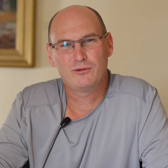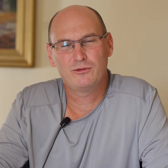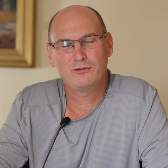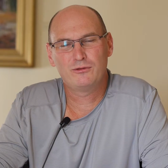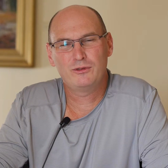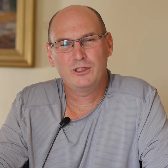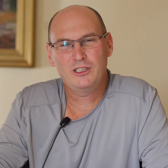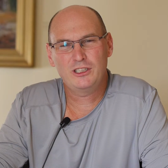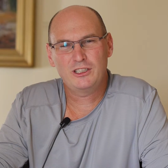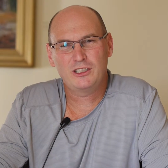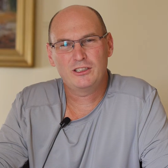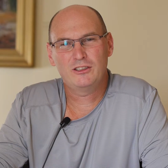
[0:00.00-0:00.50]

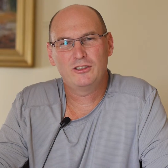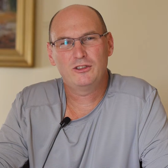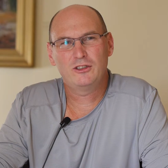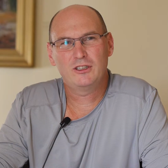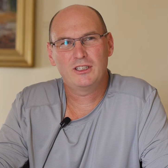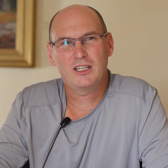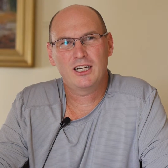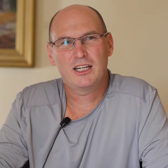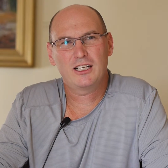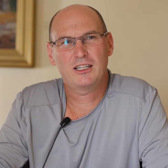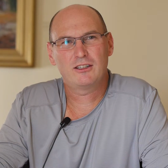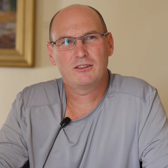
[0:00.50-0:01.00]
We used to do a
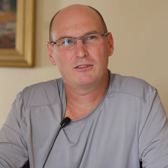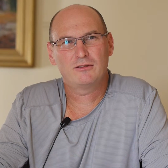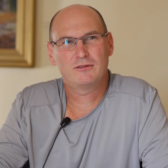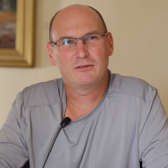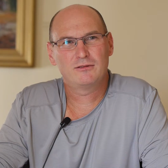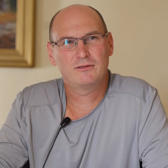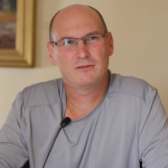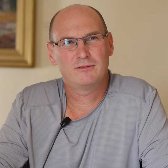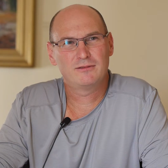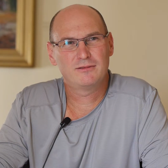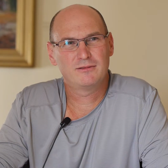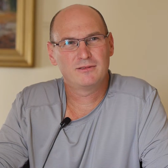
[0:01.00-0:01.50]
lot
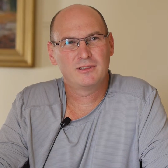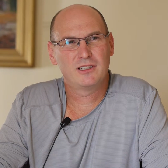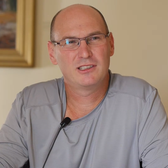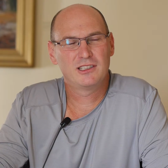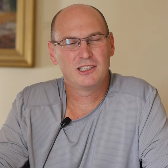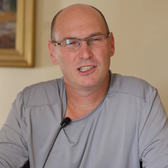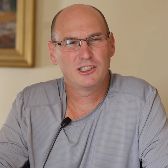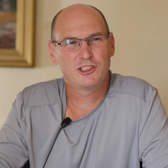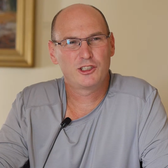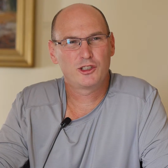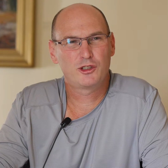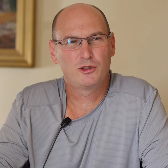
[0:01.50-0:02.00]

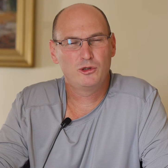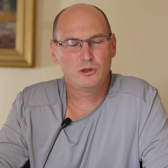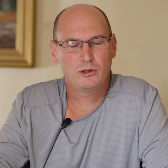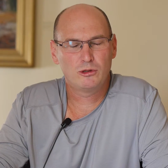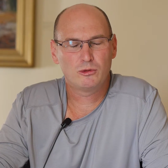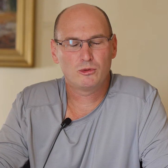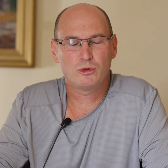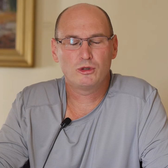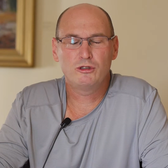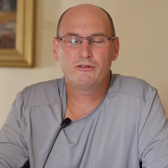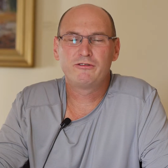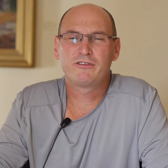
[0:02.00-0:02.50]
of
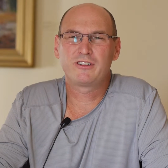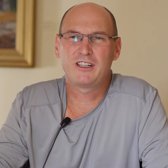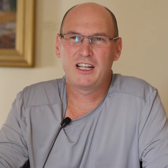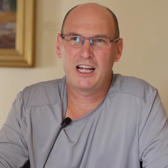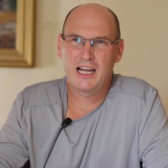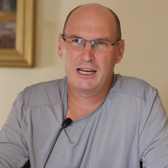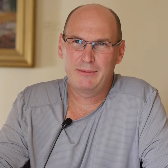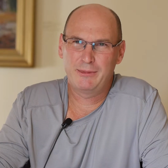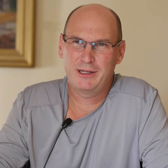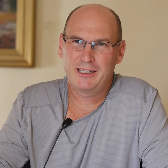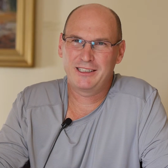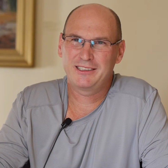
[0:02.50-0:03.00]
school roof
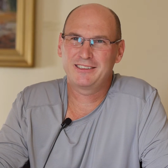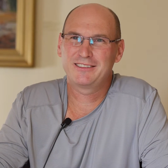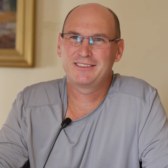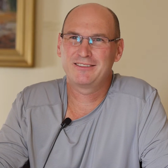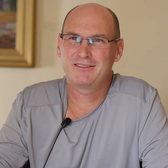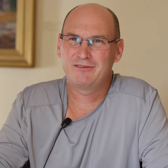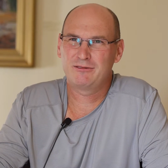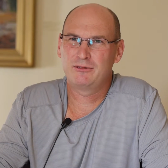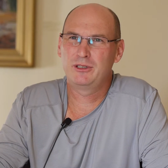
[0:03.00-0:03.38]
climbing.